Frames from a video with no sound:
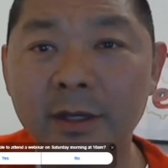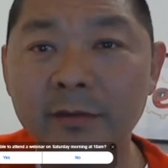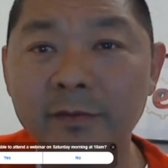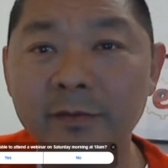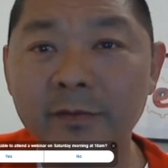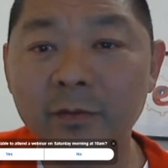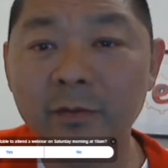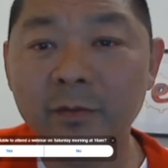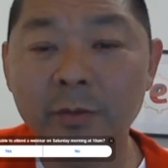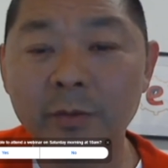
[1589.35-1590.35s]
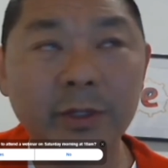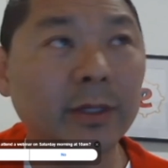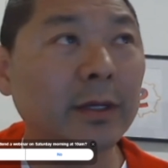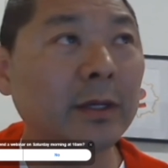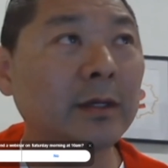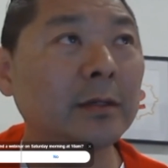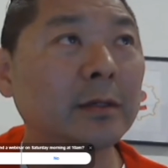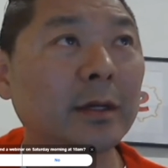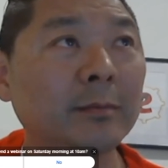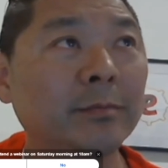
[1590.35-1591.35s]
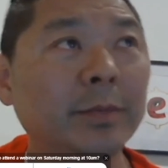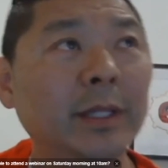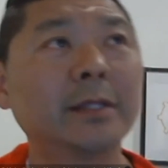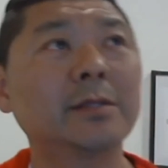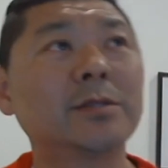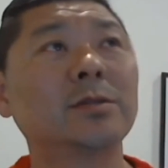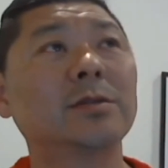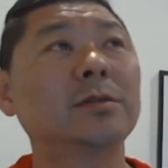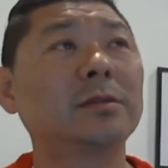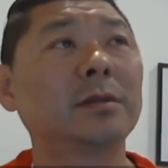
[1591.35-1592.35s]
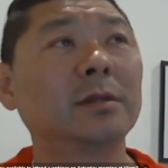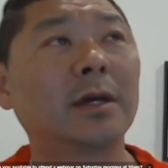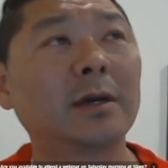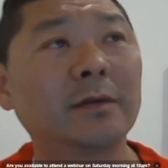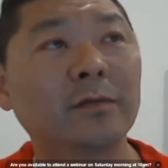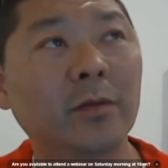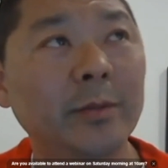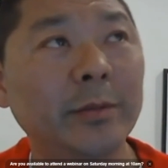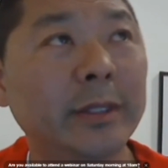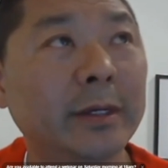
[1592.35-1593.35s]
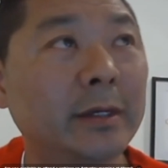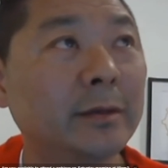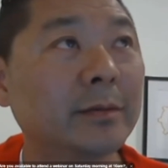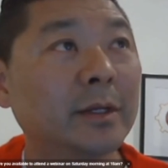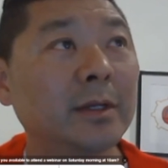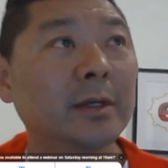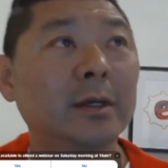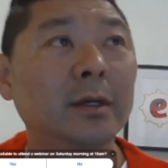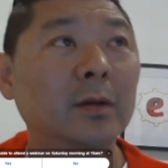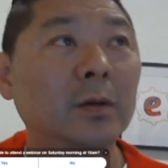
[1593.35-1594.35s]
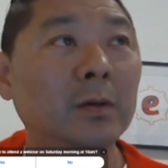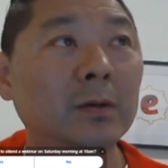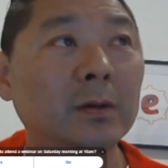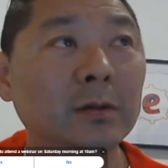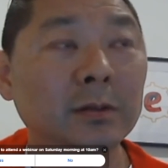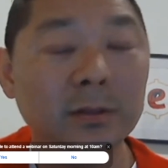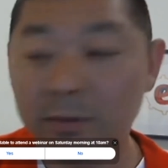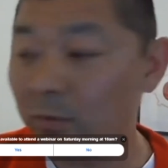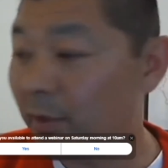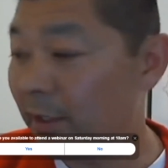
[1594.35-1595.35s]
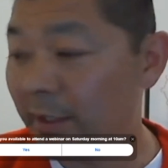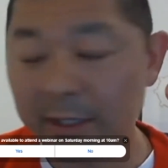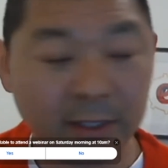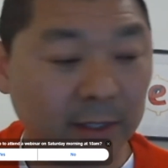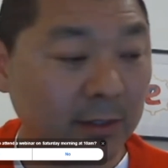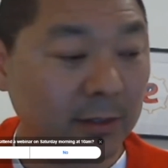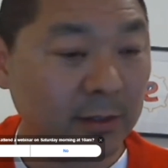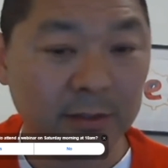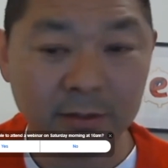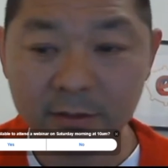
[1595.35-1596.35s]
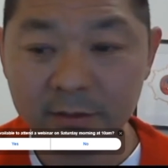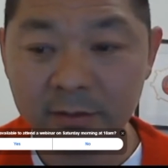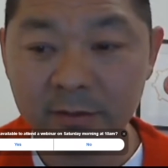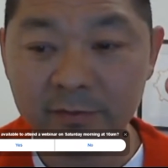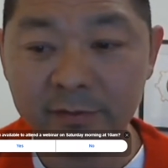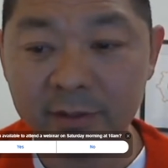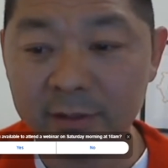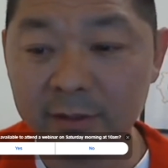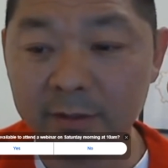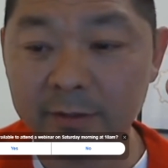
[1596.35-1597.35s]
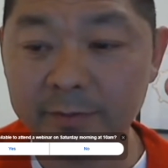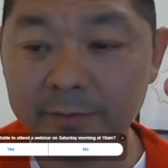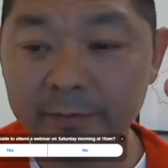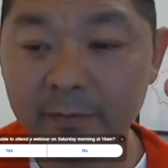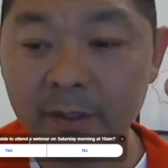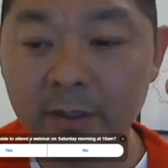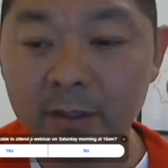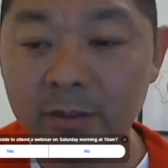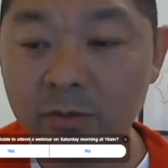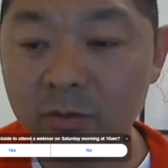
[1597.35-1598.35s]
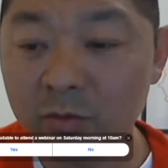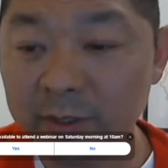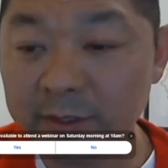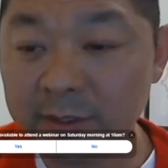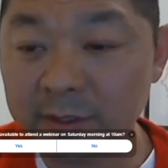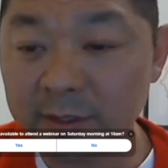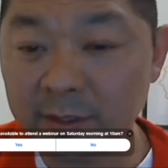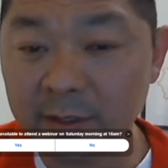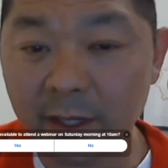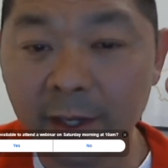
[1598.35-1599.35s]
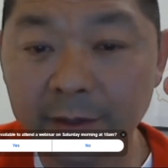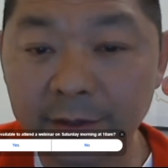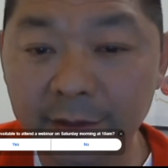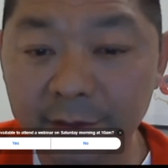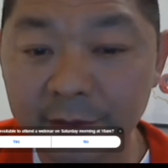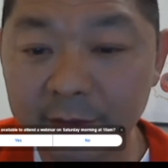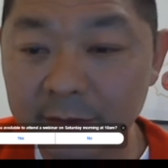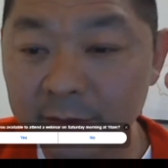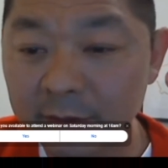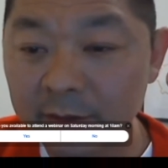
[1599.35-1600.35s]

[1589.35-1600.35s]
live webinar, I'm planning to do the live webinar on the weekend of the 28th